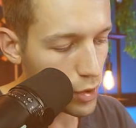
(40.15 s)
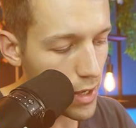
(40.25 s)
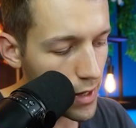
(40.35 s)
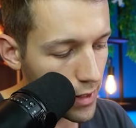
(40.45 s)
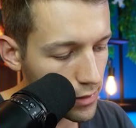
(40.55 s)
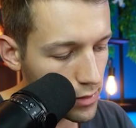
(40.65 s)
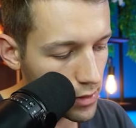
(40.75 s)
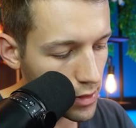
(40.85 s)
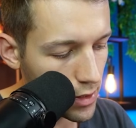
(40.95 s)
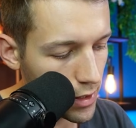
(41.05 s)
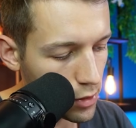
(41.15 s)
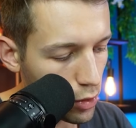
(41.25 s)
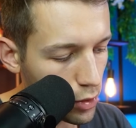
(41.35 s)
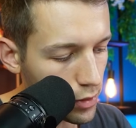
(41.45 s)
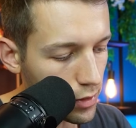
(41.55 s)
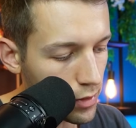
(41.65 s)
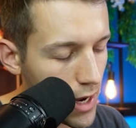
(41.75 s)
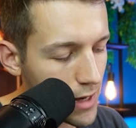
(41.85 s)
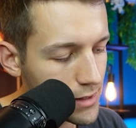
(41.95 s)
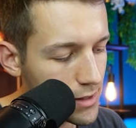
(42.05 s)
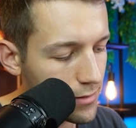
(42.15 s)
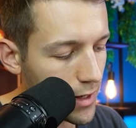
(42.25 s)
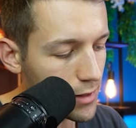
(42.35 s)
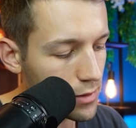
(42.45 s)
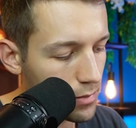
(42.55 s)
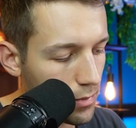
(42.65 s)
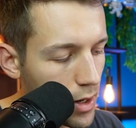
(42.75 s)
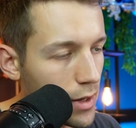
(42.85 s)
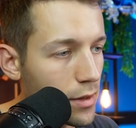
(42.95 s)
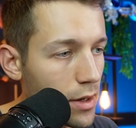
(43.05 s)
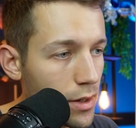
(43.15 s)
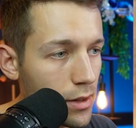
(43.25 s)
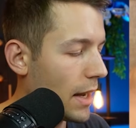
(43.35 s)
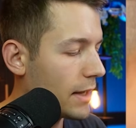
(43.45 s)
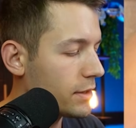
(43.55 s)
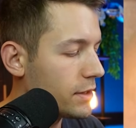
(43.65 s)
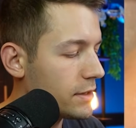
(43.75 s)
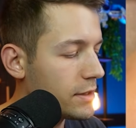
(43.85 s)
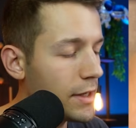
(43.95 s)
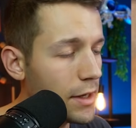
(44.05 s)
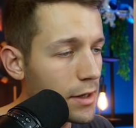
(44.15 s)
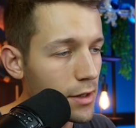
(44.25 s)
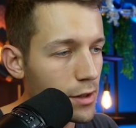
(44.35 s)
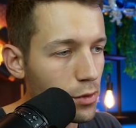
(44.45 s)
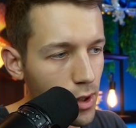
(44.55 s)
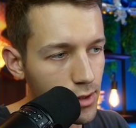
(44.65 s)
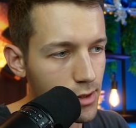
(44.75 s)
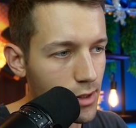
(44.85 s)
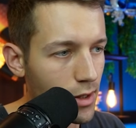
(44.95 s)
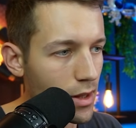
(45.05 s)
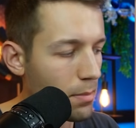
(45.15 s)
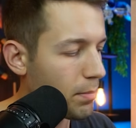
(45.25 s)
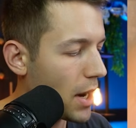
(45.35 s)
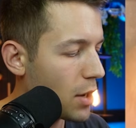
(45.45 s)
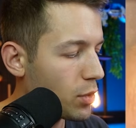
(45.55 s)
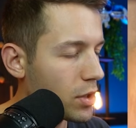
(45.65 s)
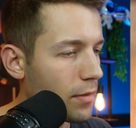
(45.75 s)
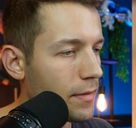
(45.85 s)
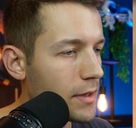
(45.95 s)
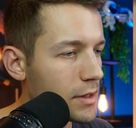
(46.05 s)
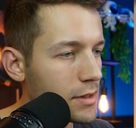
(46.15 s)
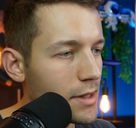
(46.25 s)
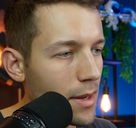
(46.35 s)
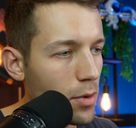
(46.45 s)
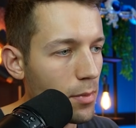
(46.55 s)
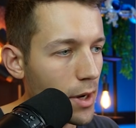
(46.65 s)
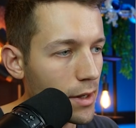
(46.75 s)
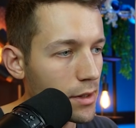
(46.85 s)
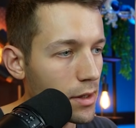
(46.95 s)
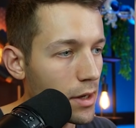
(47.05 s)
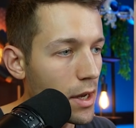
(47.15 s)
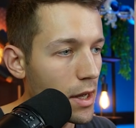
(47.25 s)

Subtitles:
get it, click on activate miner, and here you can see the power of this demo miner.